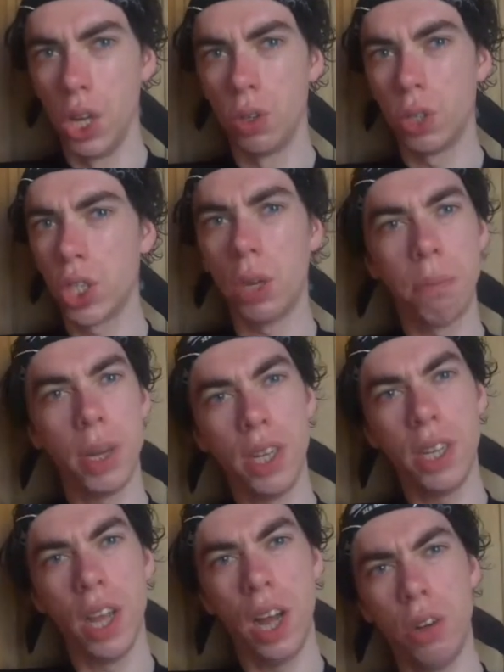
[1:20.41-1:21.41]
Or
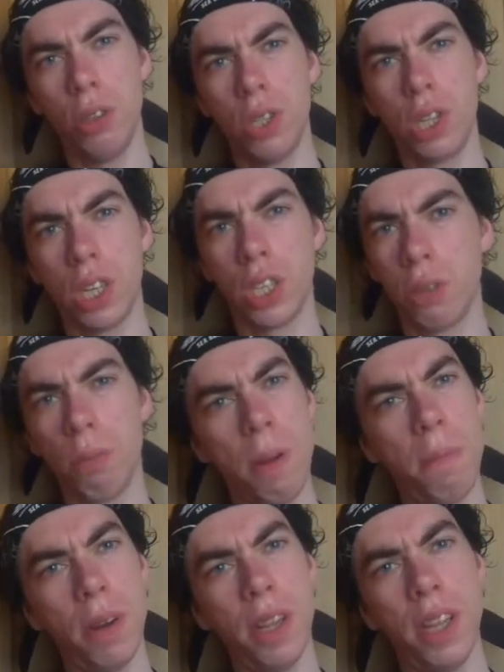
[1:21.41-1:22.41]
somebody who's
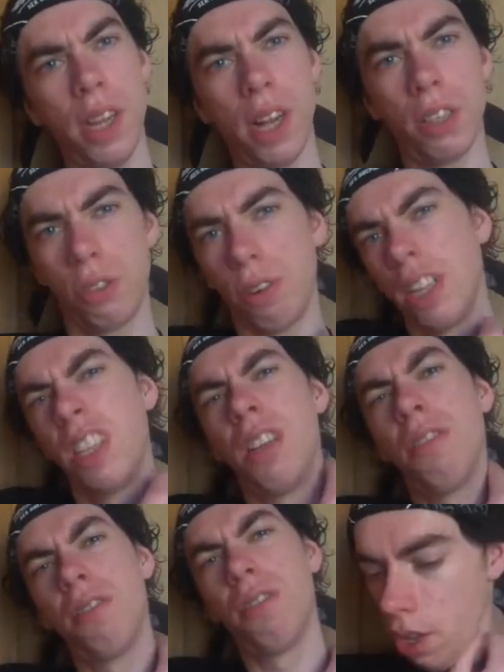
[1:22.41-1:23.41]
extremely
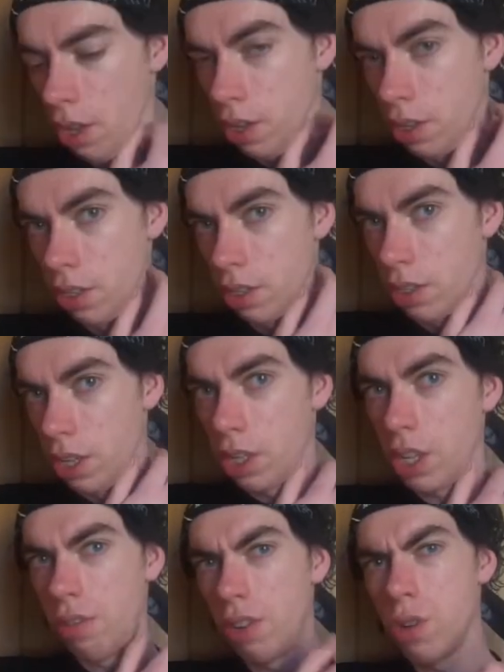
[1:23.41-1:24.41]
attractive.
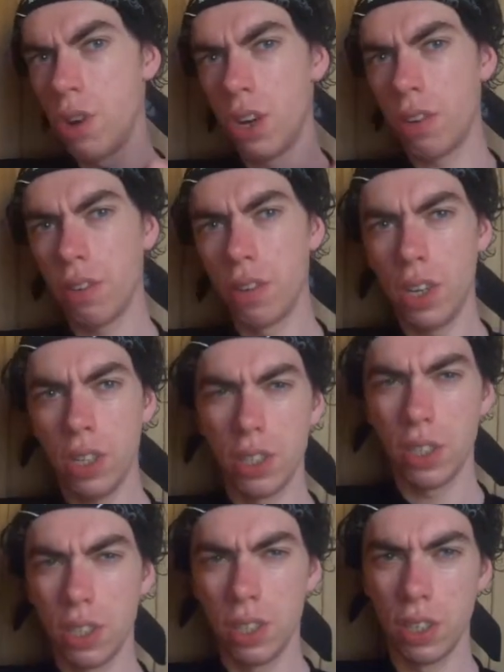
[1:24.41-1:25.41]
Since if you are
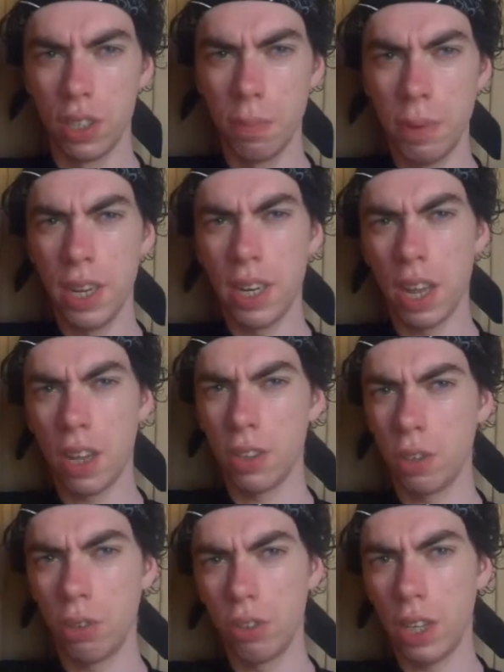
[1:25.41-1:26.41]
not, the media
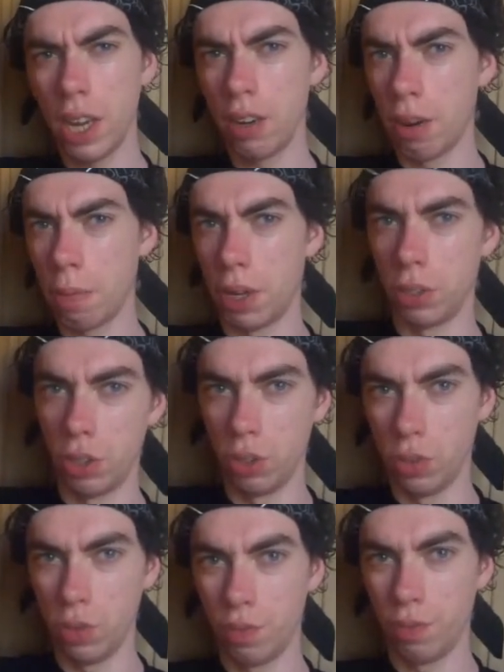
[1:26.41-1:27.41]
don't care about you.